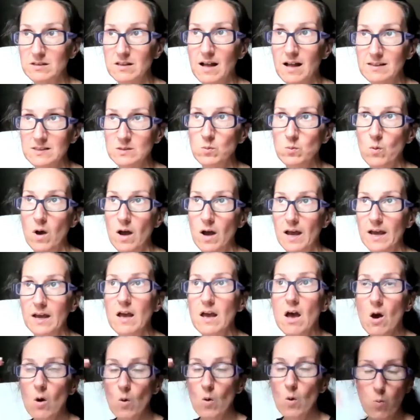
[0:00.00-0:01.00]
That's why
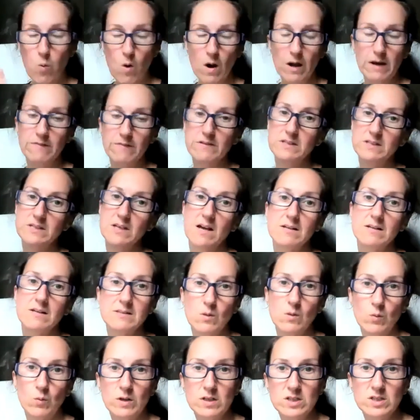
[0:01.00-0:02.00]
one of the tests
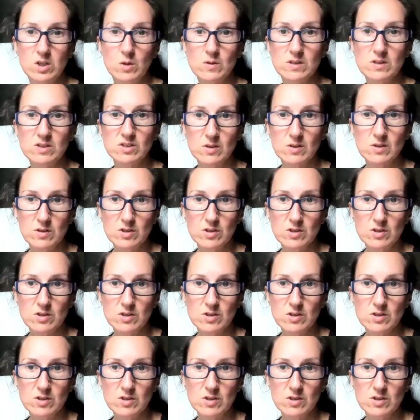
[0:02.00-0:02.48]
that we do as soon